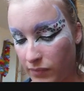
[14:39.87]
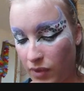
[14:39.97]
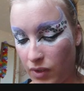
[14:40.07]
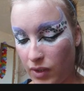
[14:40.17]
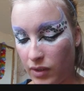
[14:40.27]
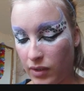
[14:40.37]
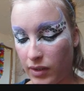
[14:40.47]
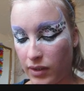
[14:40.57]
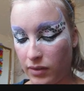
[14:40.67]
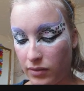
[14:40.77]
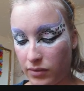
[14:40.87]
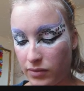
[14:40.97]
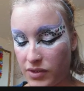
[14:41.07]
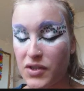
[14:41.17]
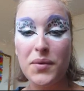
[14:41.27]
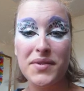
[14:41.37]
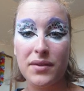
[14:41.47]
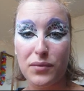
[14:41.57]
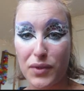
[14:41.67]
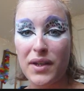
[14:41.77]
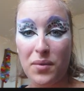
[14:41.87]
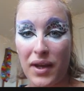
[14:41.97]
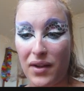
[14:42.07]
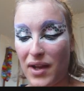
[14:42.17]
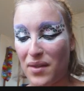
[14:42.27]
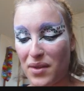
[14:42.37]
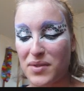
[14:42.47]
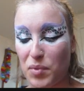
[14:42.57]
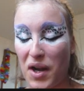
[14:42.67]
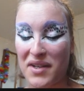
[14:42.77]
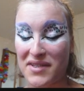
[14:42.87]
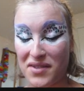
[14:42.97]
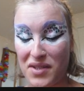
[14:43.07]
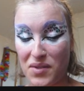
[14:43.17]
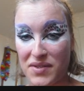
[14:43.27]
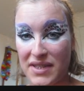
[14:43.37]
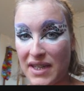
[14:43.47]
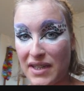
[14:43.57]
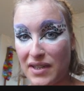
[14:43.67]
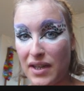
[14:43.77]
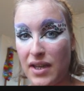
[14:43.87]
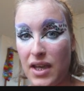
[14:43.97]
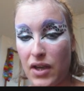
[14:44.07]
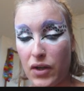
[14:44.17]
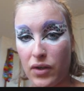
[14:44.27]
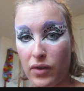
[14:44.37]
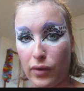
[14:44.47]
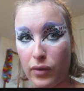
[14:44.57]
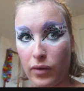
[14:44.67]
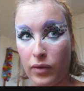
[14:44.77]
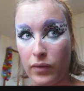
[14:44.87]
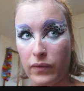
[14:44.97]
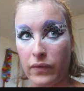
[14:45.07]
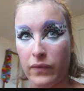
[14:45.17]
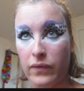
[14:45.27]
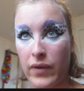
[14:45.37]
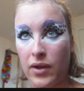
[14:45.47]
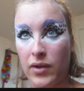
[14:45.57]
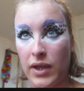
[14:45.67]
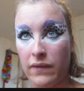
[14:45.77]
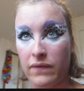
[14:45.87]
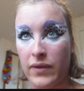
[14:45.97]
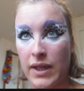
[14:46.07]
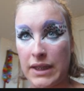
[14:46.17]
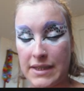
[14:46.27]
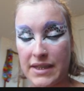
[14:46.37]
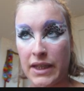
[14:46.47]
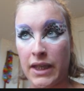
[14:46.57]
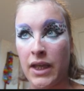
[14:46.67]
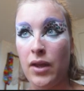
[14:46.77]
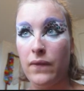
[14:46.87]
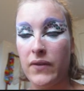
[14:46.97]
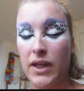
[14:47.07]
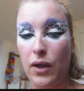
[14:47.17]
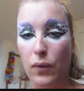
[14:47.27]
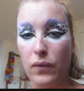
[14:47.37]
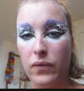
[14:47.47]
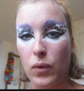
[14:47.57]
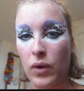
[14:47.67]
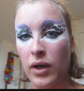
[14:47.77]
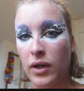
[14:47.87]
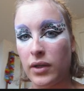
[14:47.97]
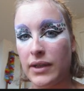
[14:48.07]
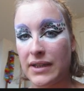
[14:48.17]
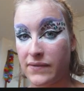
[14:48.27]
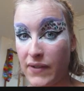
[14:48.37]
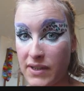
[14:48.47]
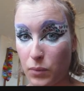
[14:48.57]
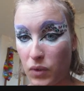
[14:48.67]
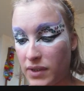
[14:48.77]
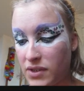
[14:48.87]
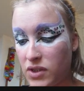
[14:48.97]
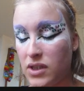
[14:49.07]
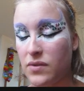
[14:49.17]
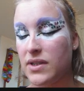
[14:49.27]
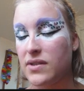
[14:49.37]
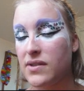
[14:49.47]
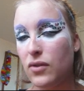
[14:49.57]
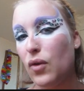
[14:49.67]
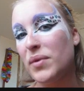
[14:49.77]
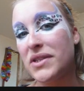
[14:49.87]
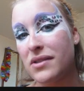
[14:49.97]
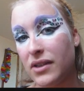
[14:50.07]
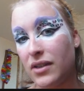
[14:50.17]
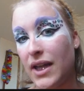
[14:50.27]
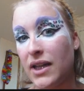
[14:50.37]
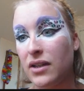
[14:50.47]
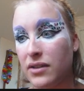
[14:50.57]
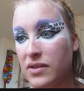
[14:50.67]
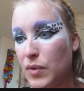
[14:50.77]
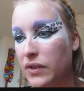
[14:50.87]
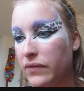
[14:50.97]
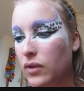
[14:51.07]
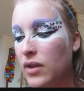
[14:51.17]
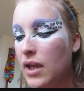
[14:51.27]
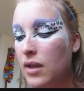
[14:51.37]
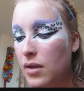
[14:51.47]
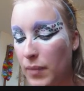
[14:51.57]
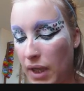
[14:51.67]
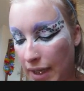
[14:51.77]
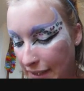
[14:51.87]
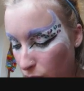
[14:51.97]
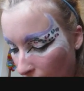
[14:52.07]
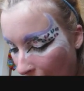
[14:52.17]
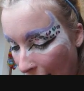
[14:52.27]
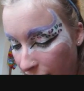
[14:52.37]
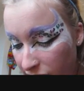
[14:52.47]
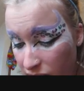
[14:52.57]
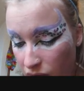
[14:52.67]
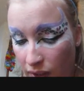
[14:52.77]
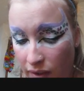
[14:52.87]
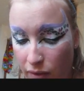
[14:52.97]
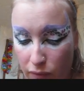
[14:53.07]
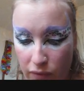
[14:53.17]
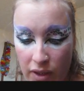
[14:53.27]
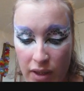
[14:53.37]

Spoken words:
or shows really well how those products are used in her Fairy Fantasy video for NYX Face Awards. She uses so much glitter and it looks beautiful. But I don't have a lot of